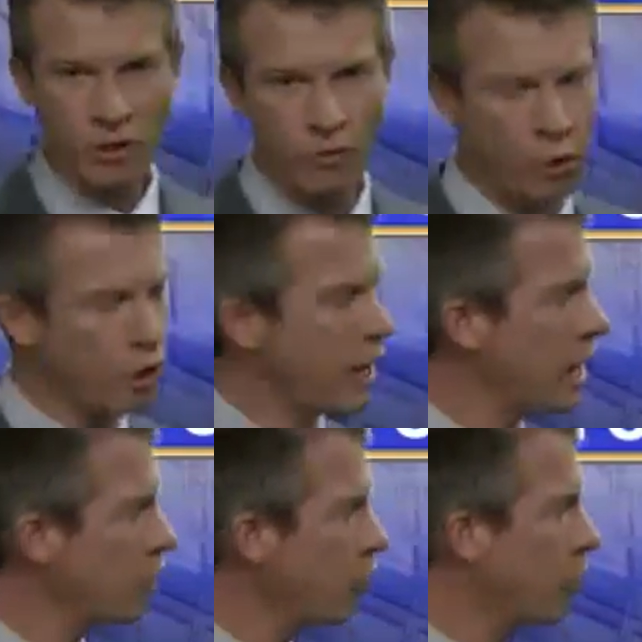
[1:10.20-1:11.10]

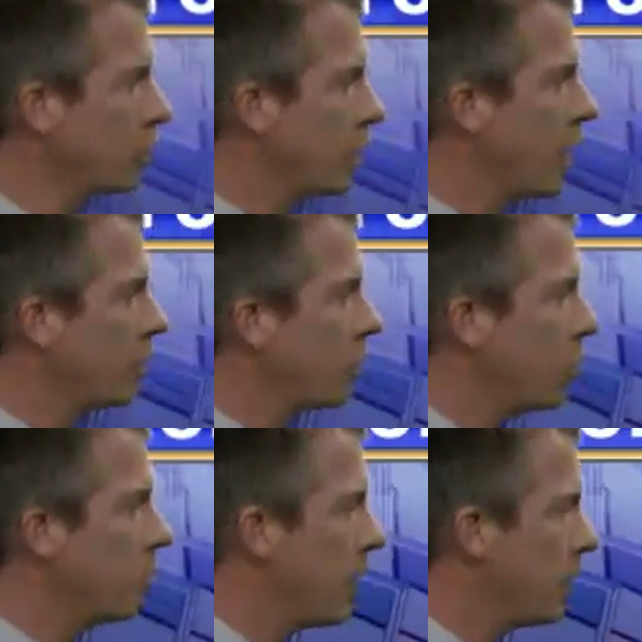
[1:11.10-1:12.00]
Forecast for tonight,
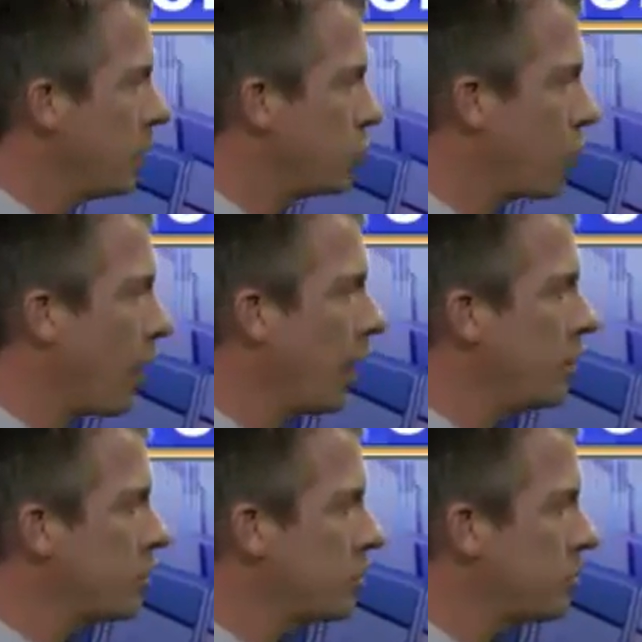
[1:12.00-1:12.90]
though, mainly dry,
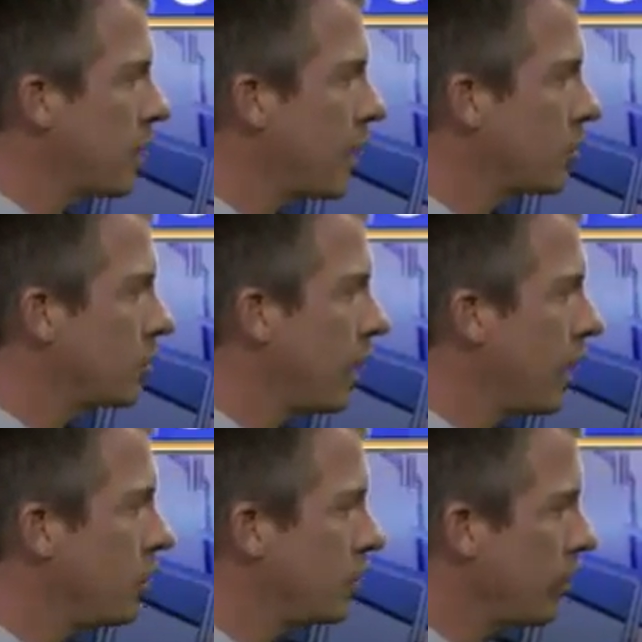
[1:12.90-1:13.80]
just some scattered
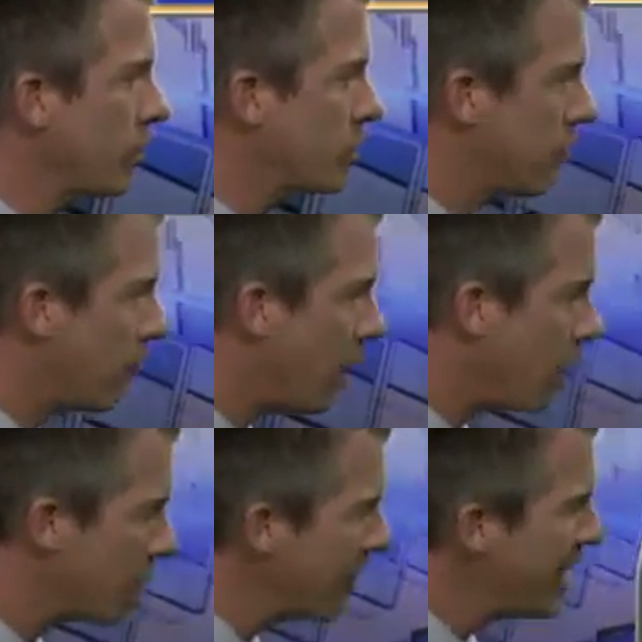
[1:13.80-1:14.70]
clouds, areas of
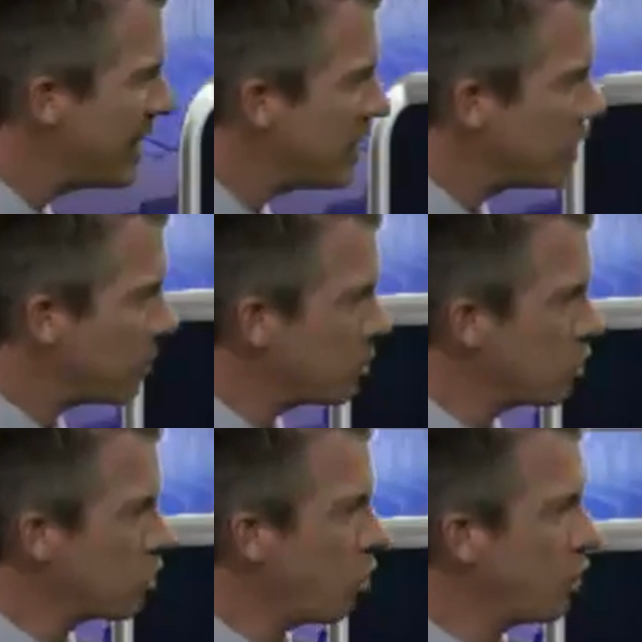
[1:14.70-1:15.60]
fog.
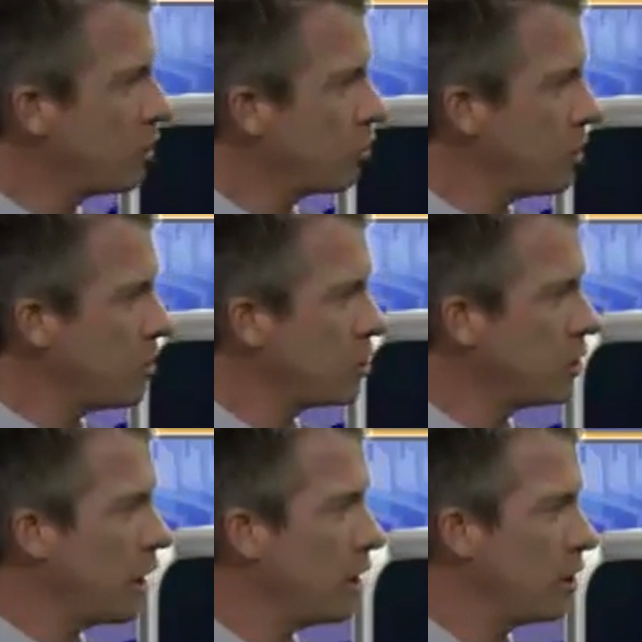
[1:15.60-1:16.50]
Temperatures holding pretty much
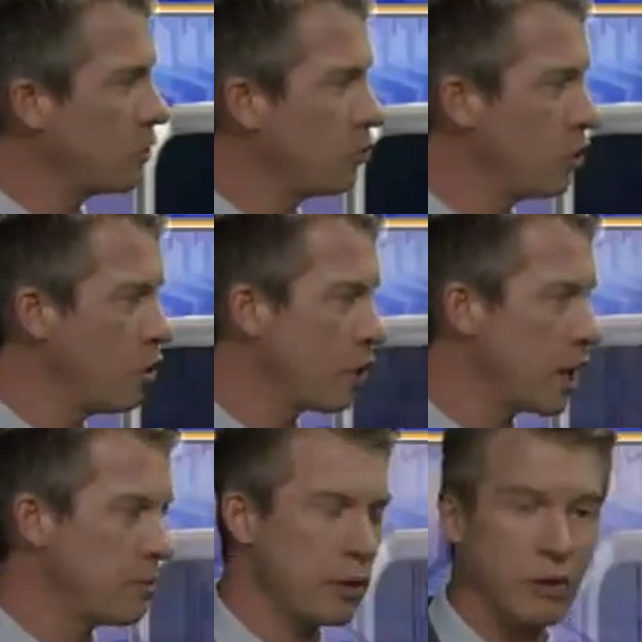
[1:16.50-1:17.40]
steady here through the
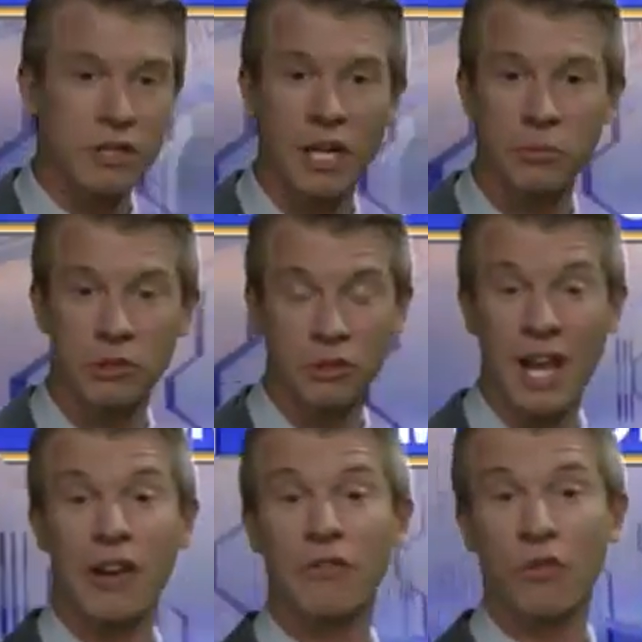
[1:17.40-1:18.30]
overnight period. Temperature
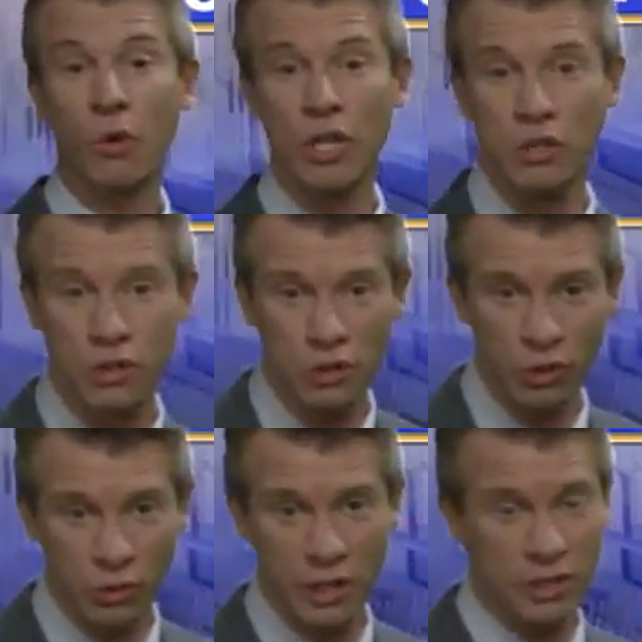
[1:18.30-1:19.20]
down to 42
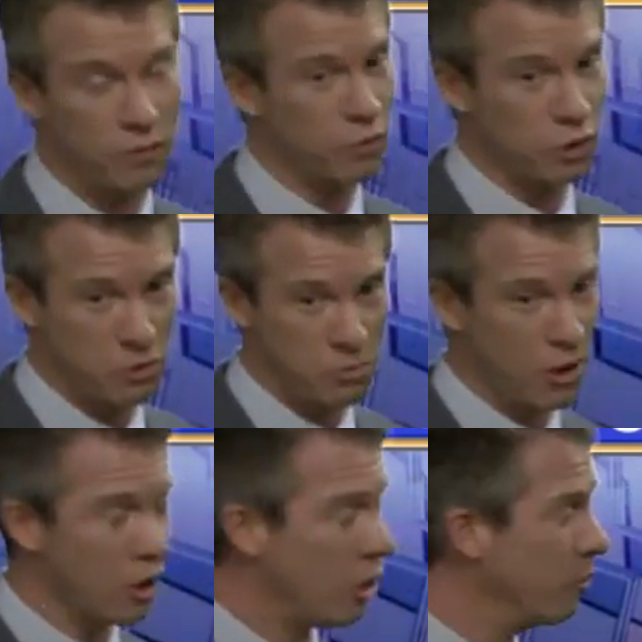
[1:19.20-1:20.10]
degrees. And for
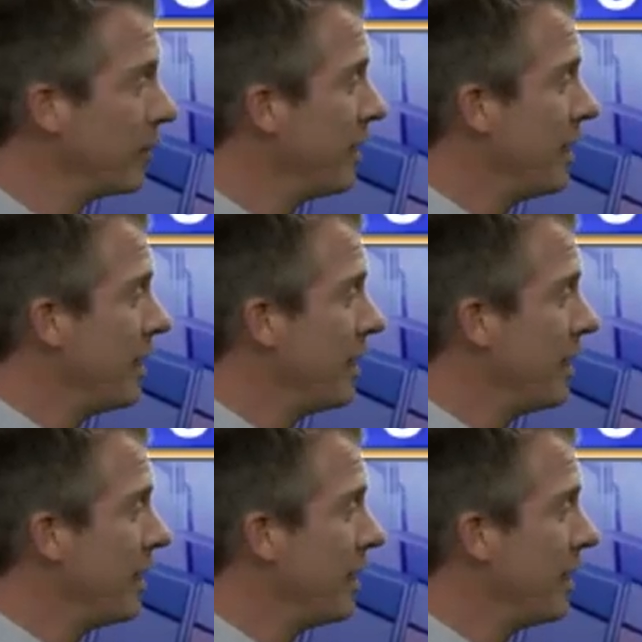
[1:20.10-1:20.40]
tomorrow,